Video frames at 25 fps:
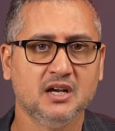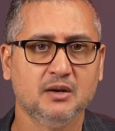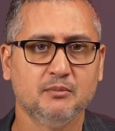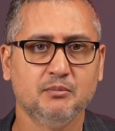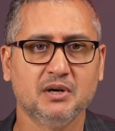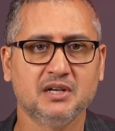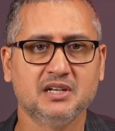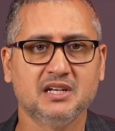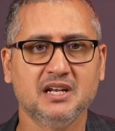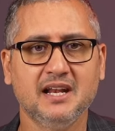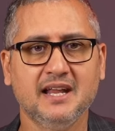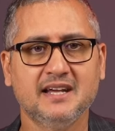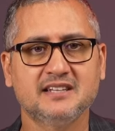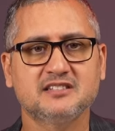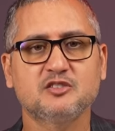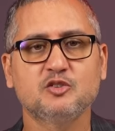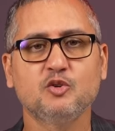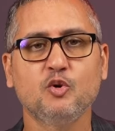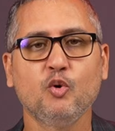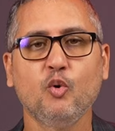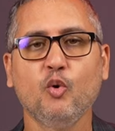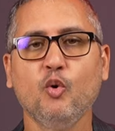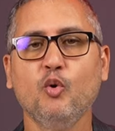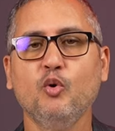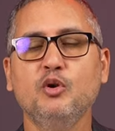But let's
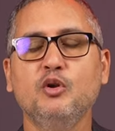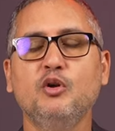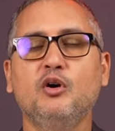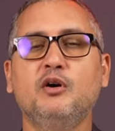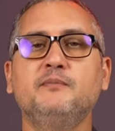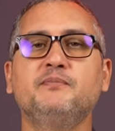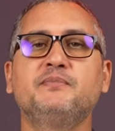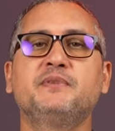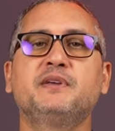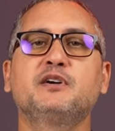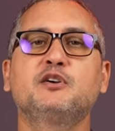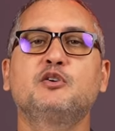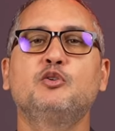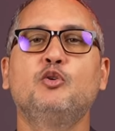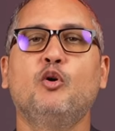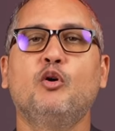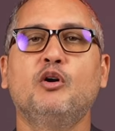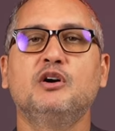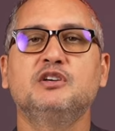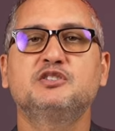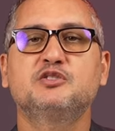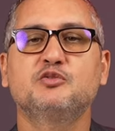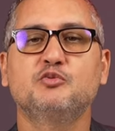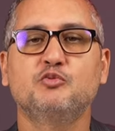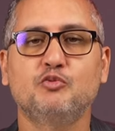hold on to
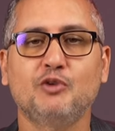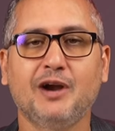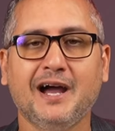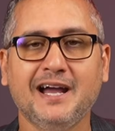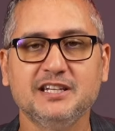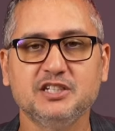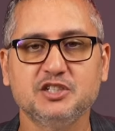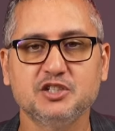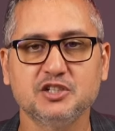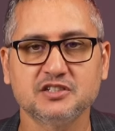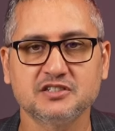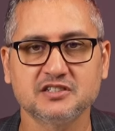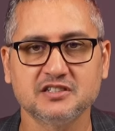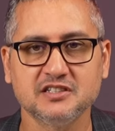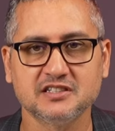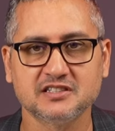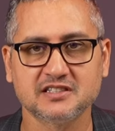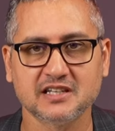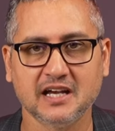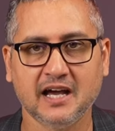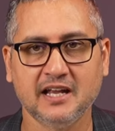God's righteousness